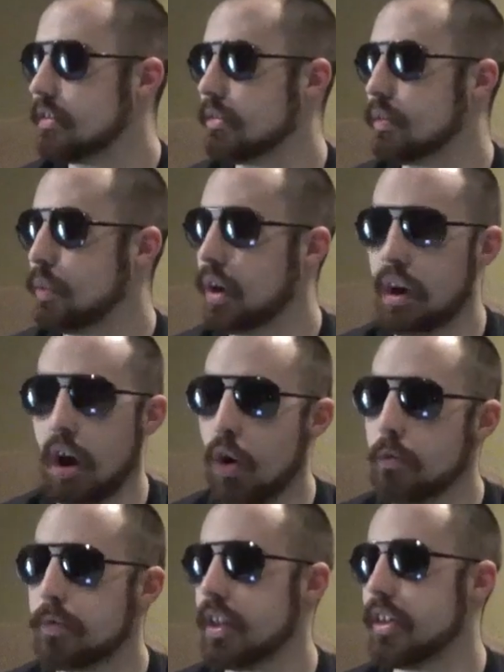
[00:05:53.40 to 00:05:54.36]
well,
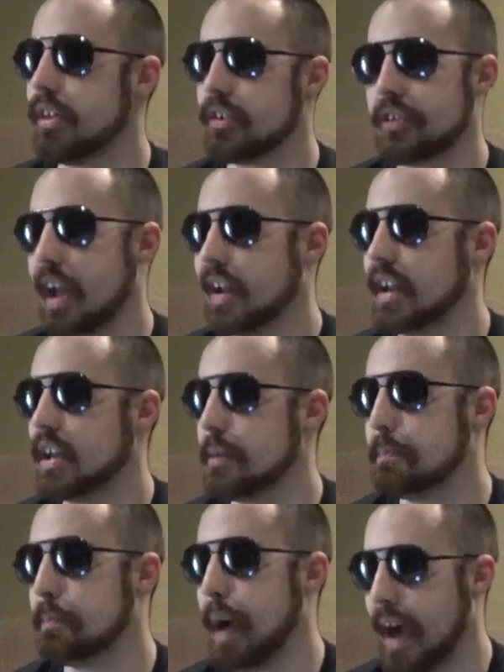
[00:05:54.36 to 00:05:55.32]
hopefully there's not any
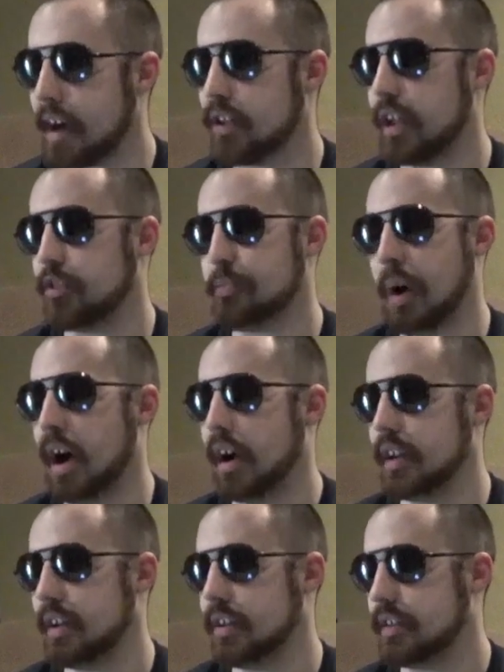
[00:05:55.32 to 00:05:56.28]
backlash
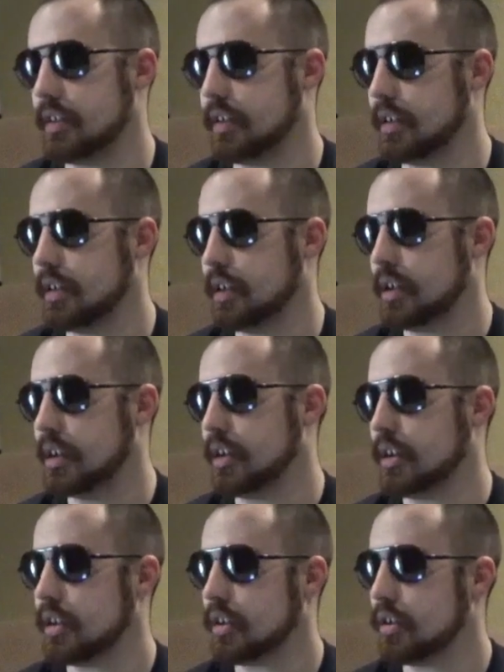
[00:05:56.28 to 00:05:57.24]
behind it.
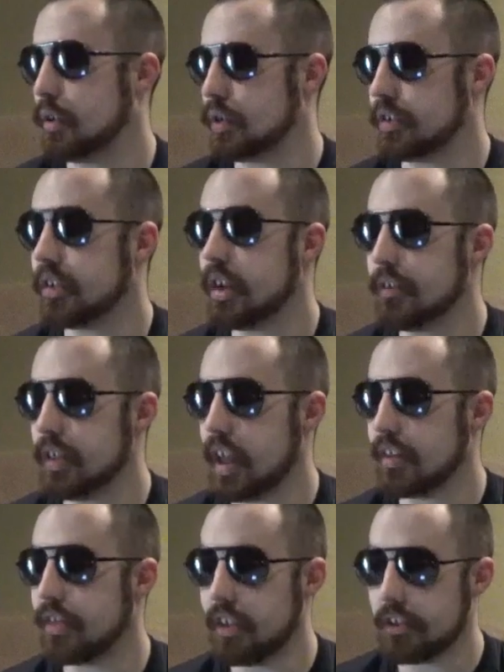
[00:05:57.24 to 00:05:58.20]
Of course, given
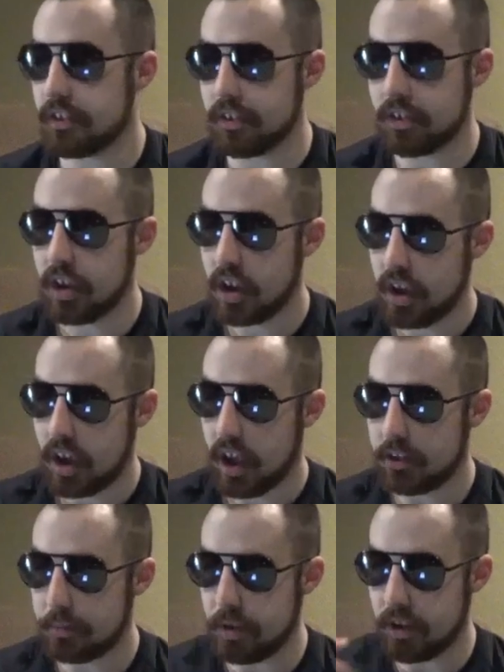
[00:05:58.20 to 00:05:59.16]
that this
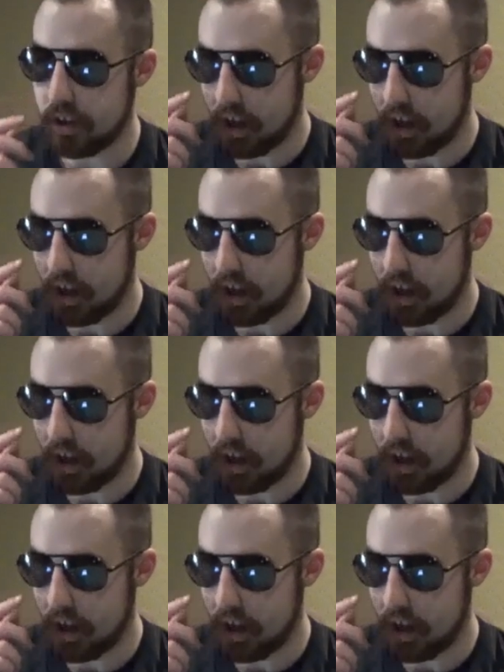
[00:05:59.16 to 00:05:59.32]
has been